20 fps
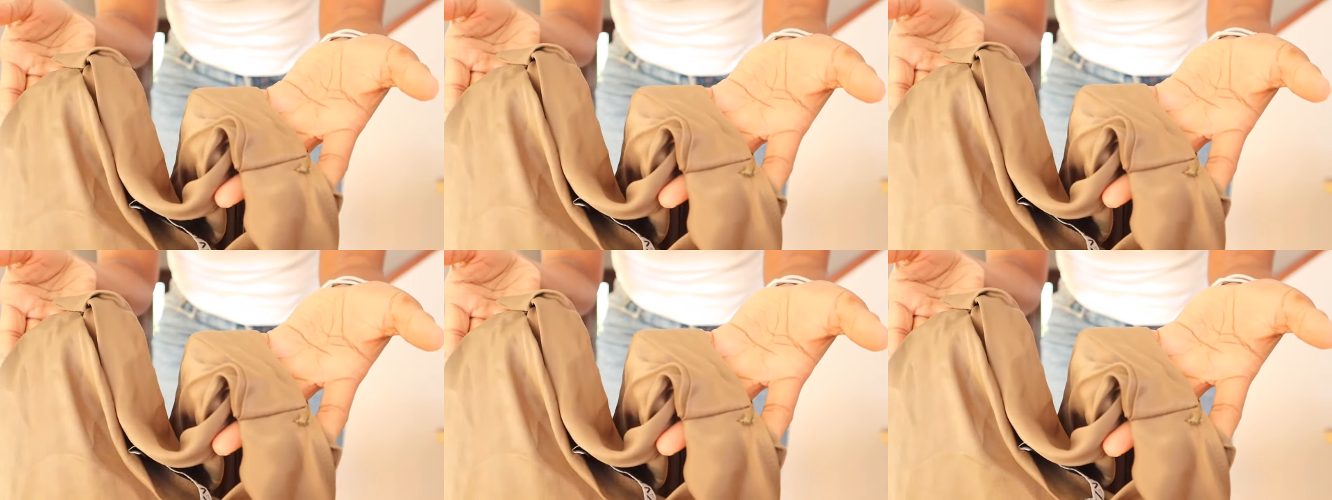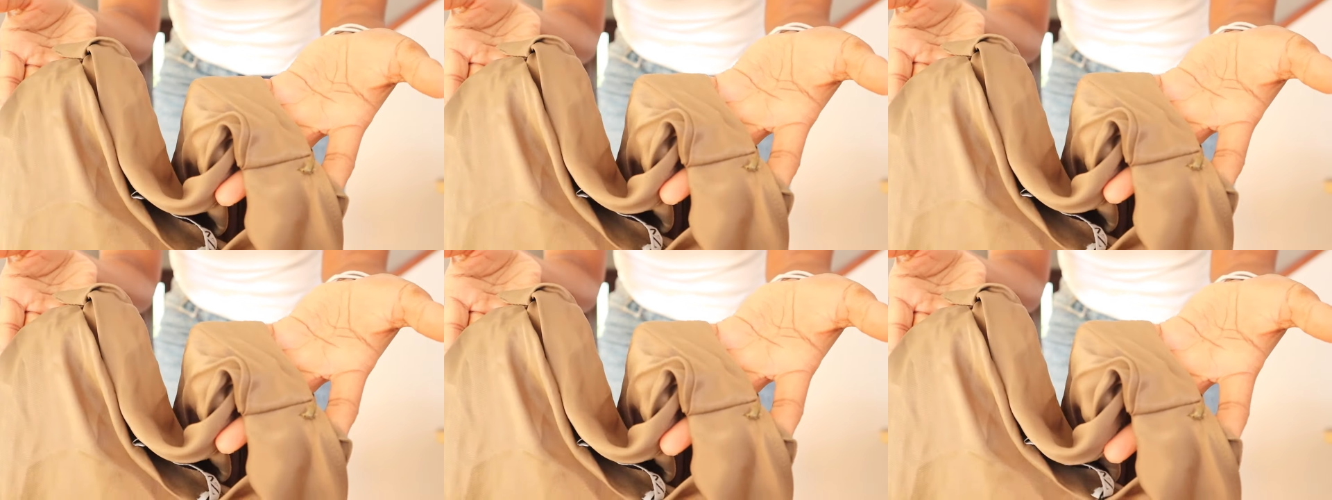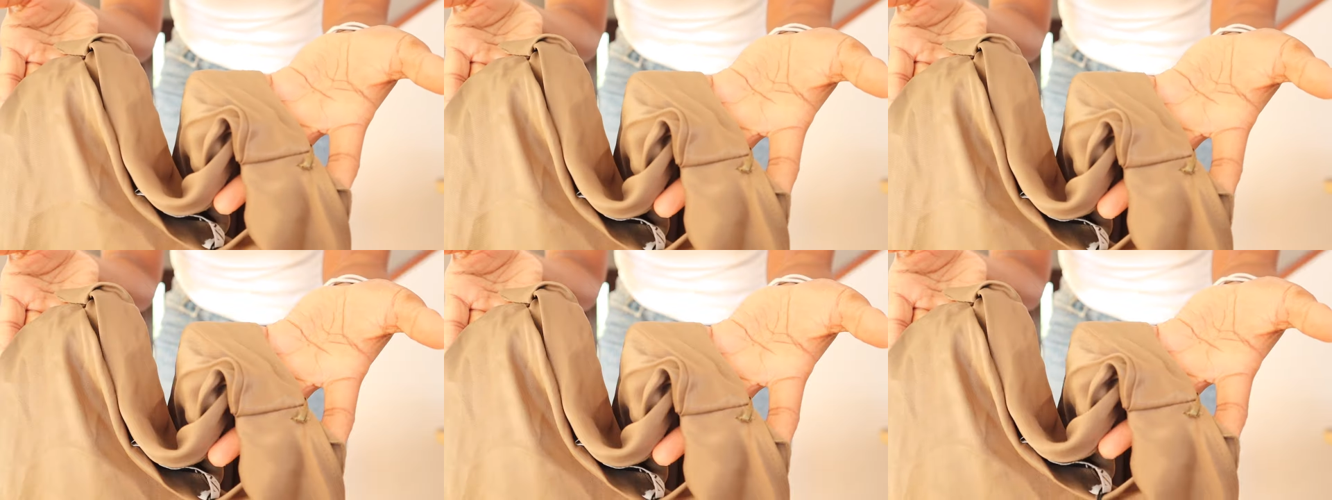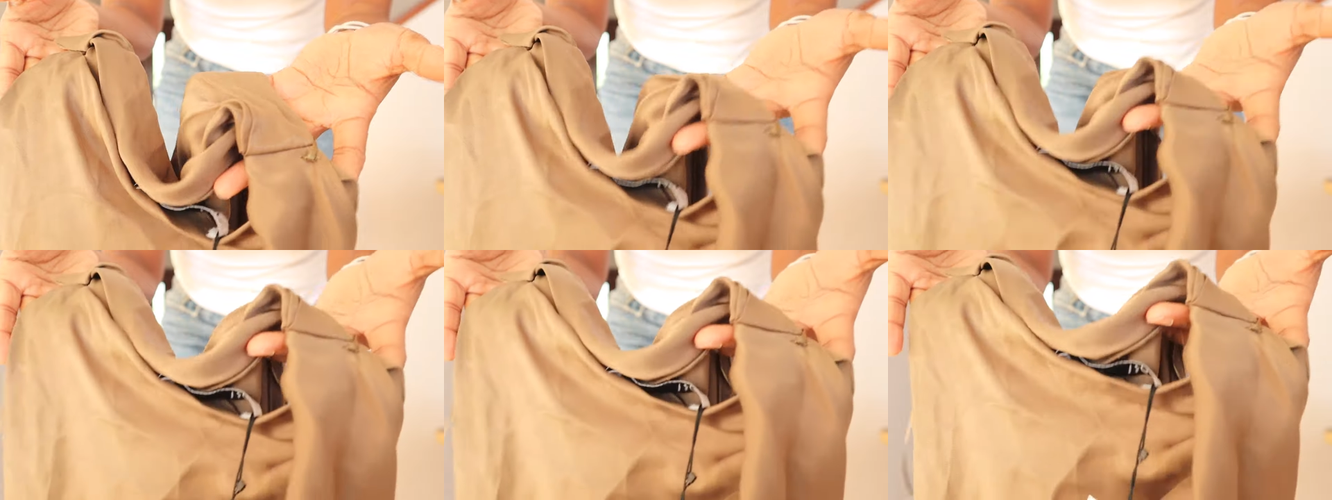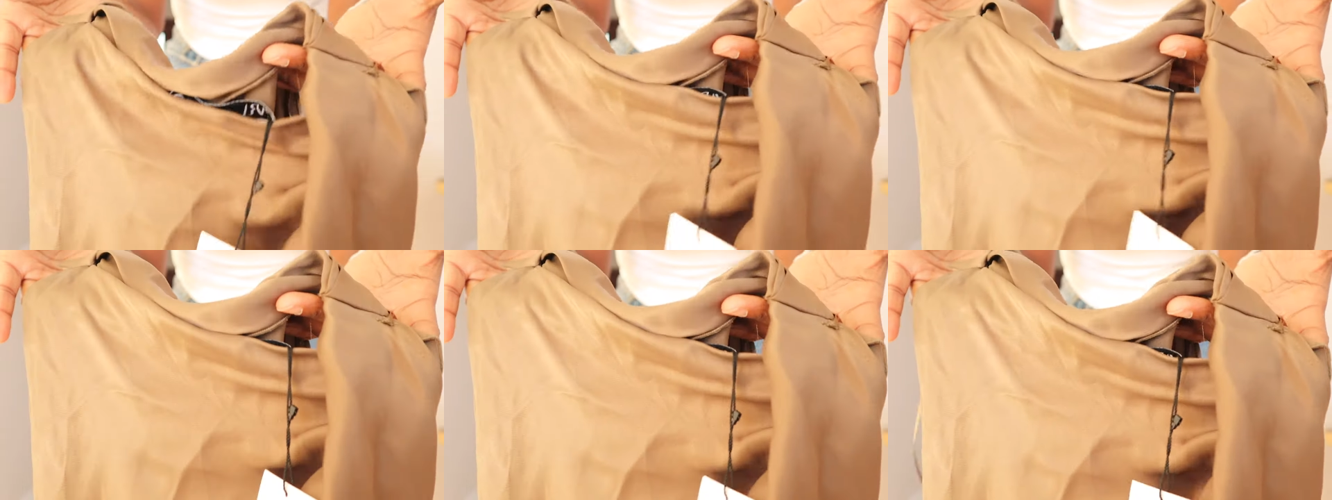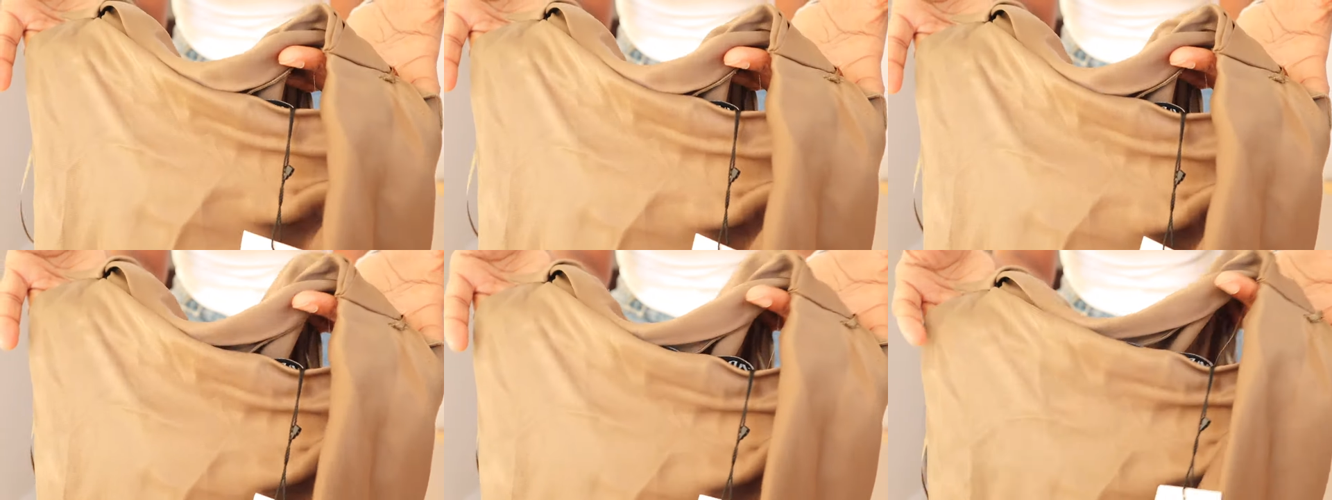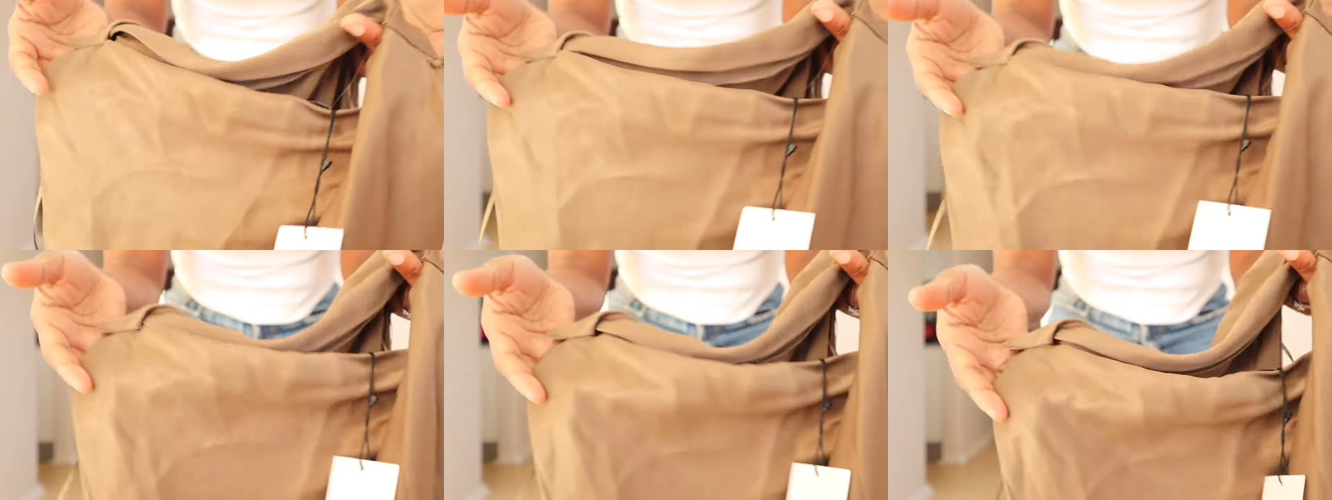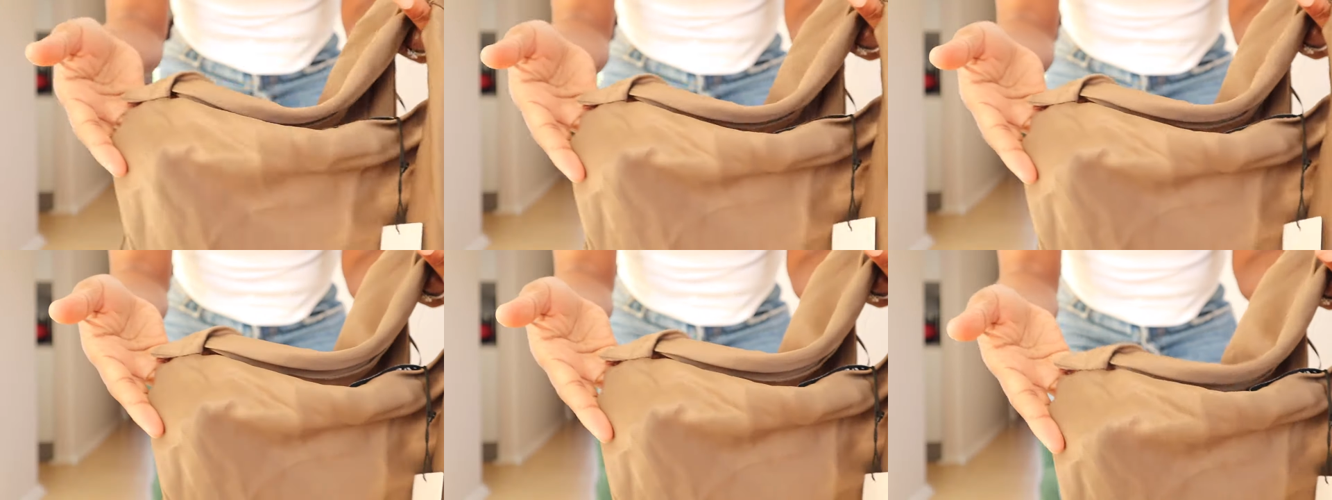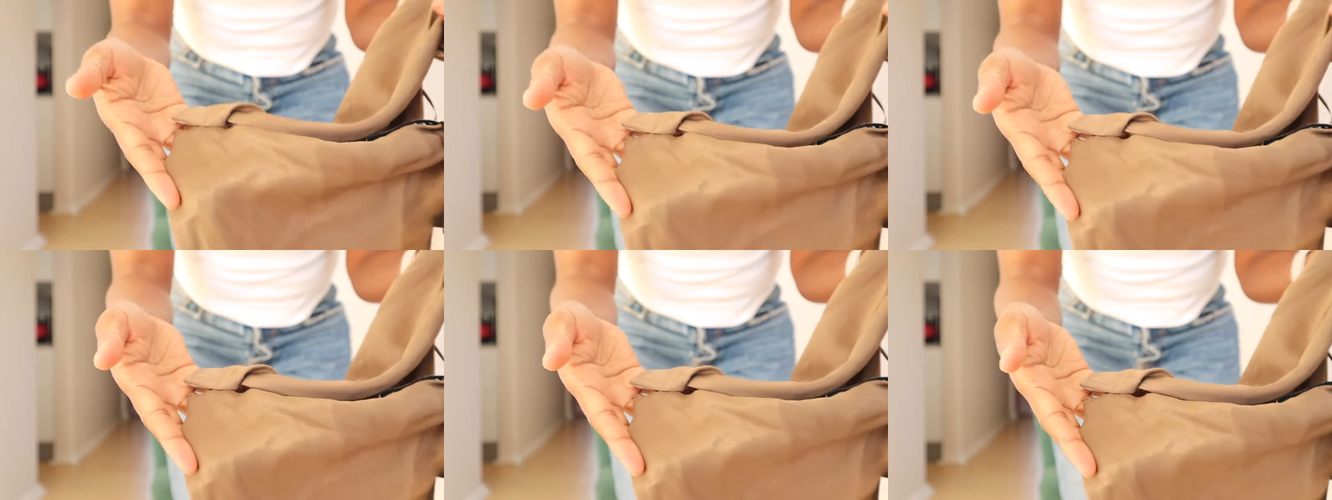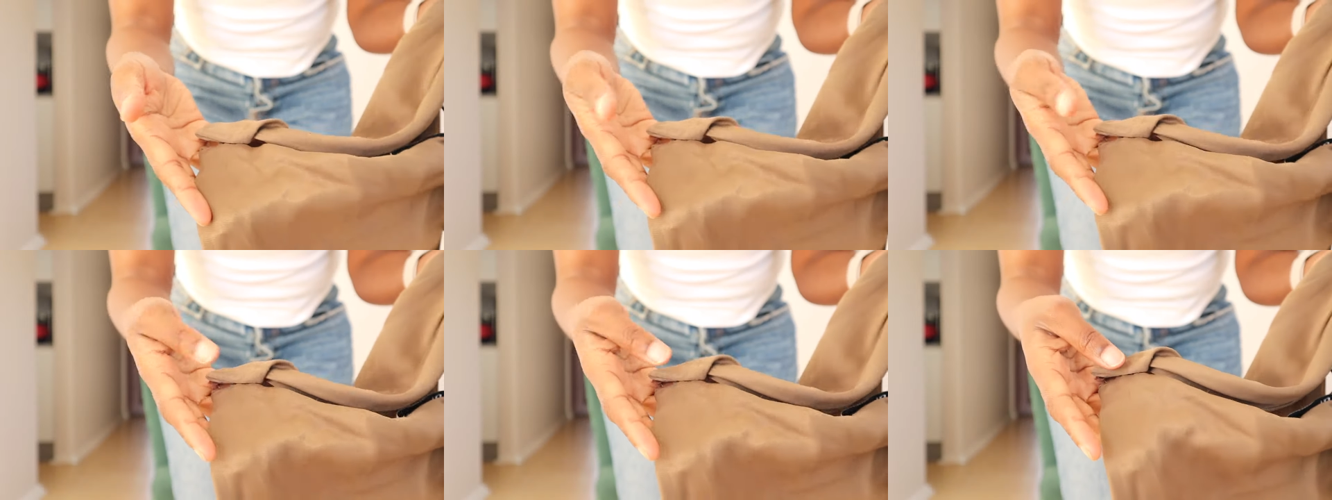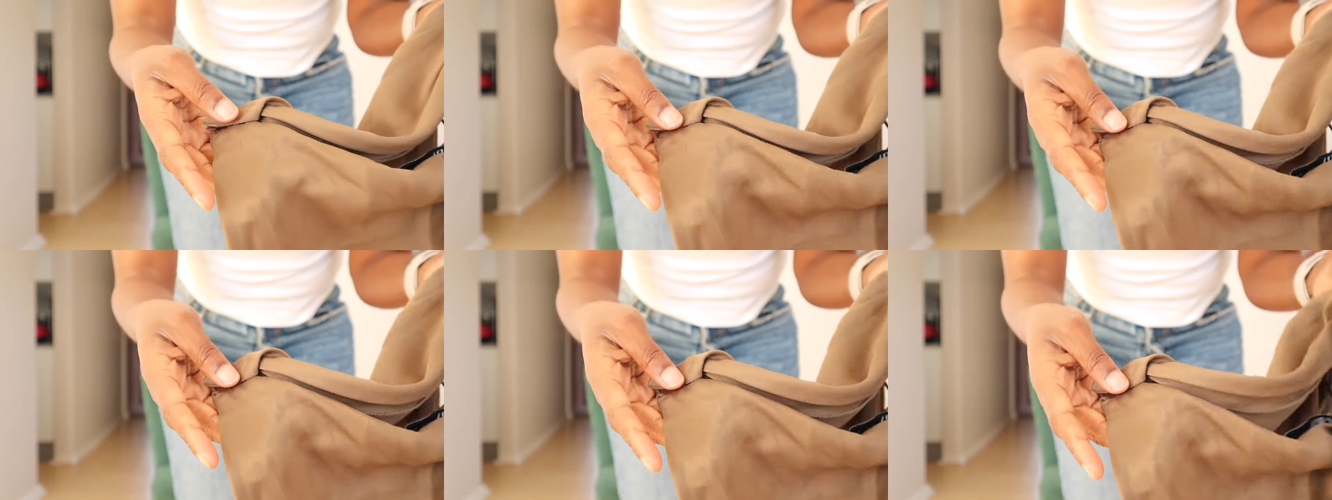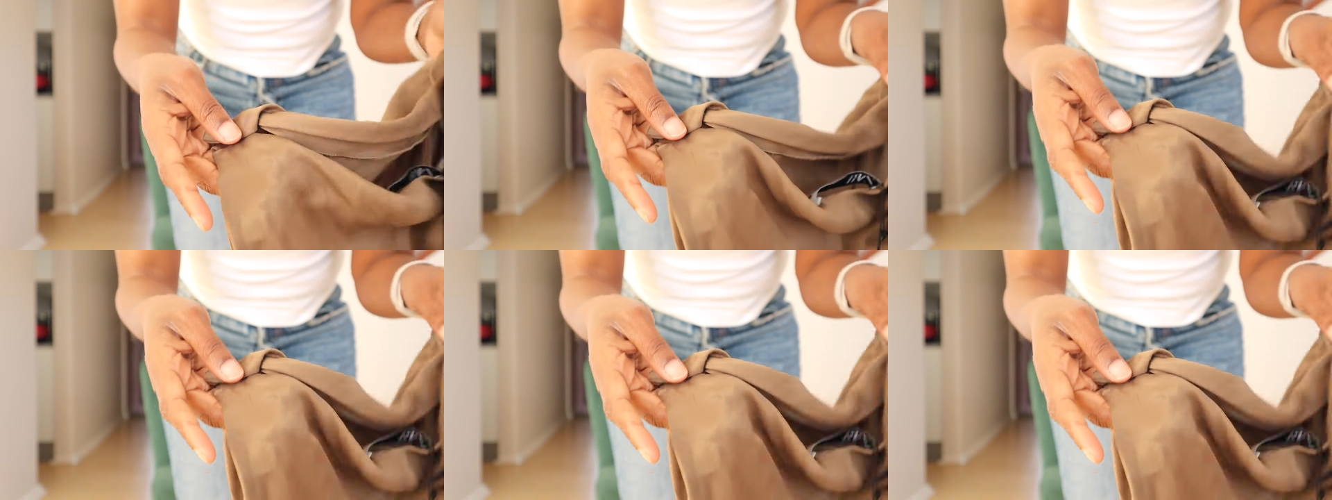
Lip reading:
No face is visible, so there are no lips to read.